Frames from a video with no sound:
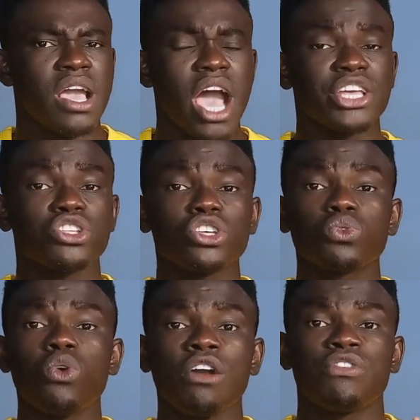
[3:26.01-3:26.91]
And it
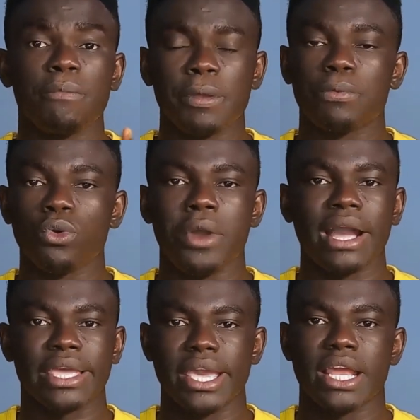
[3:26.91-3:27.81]
doesn't work for people who
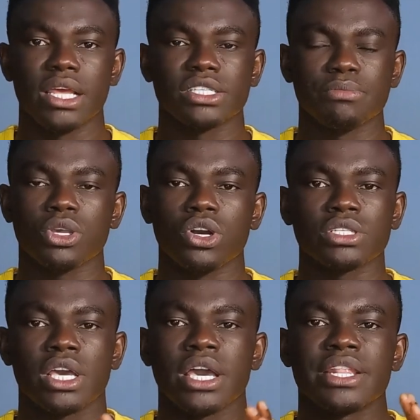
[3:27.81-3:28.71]
are careless,
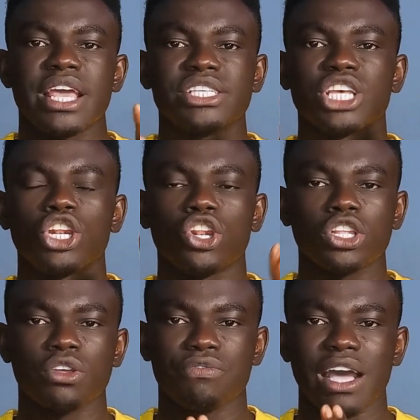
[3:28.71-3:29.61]
because there's a
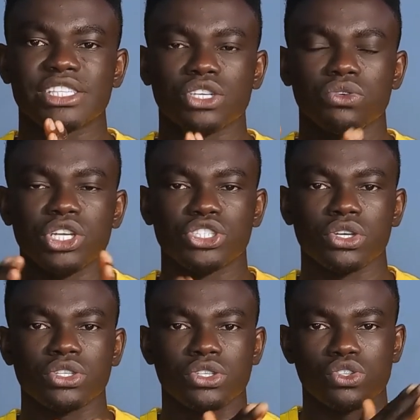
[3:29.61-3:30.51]
lot of
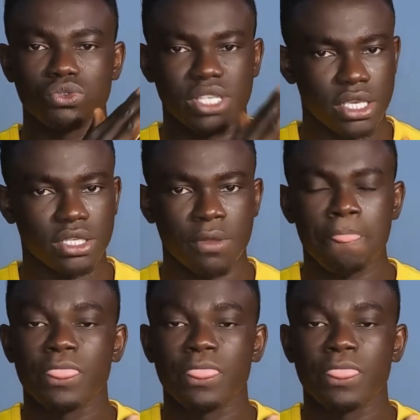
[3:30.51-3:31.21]
articulations to this.